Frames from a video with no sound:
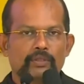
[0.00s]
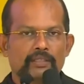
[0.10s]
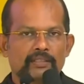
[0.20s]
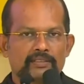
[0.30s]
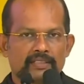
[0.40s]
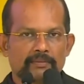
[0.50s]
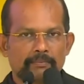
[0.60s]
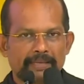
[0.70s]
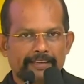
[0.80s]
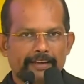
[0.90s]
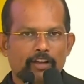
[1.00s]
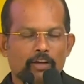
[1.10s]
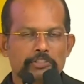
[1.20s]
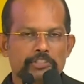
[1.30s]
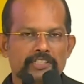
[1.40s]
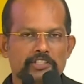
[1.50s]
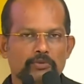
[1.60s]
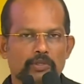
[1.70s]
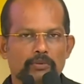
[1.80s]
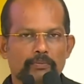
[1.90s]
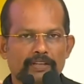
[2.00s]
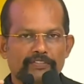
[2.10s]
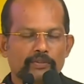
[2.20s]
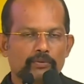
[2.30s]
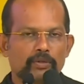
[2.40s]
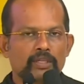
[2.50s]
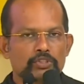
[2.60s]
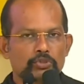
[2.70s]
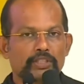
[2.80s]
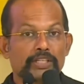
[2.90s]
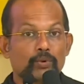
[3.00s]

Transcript: It's being a launch, just want to brief you so that you